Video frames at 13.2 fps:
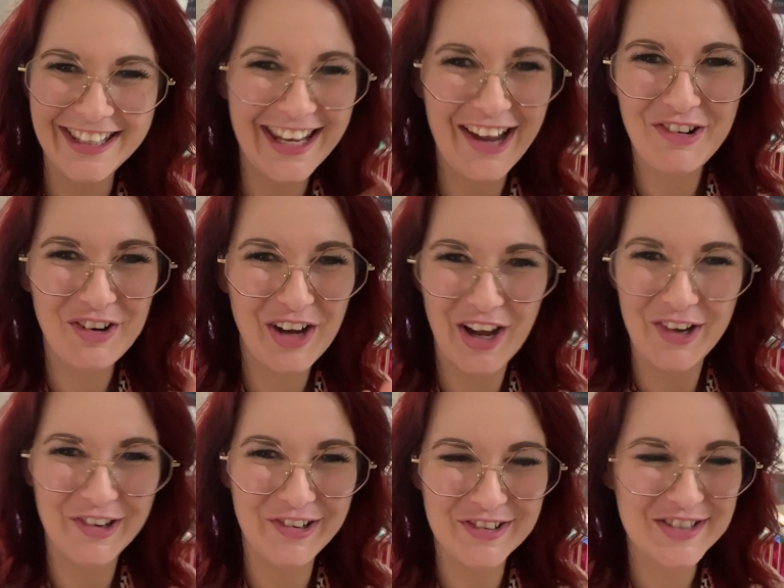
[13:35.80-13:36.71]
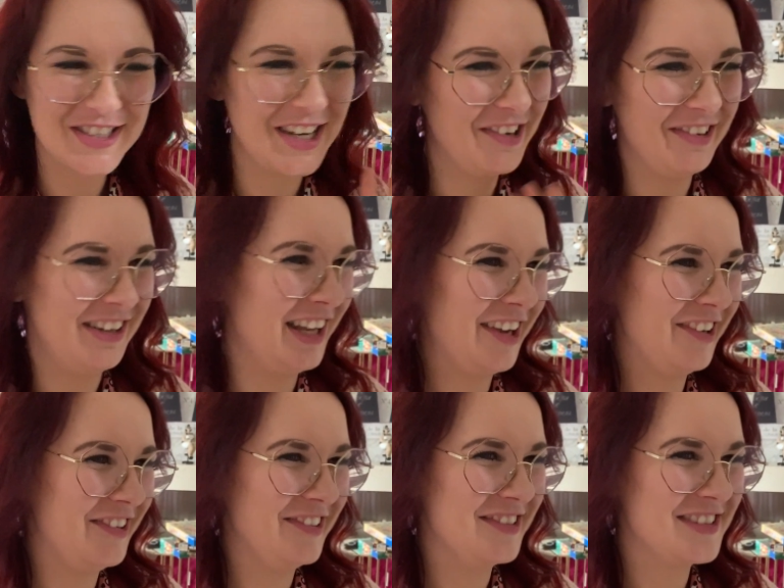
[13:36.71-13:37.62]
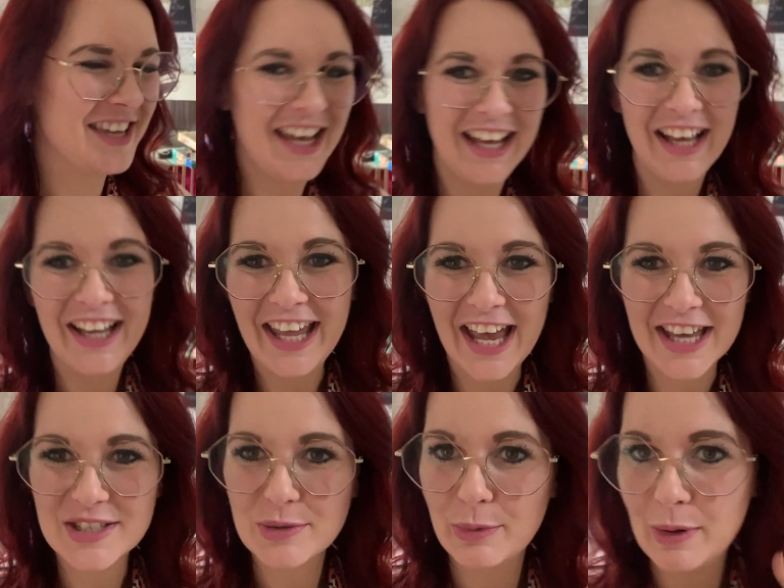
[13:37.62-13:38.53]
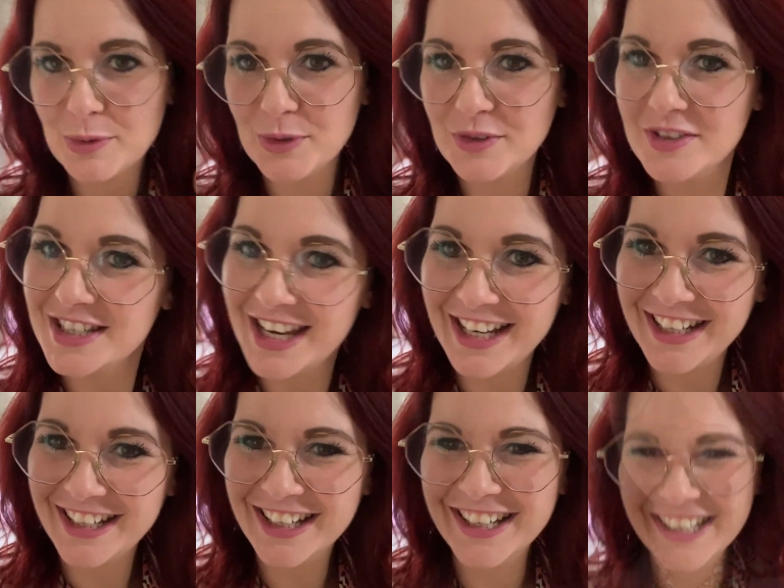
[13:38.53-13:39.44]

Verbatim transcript: no coats, no clothes. Yes, well done, Jane.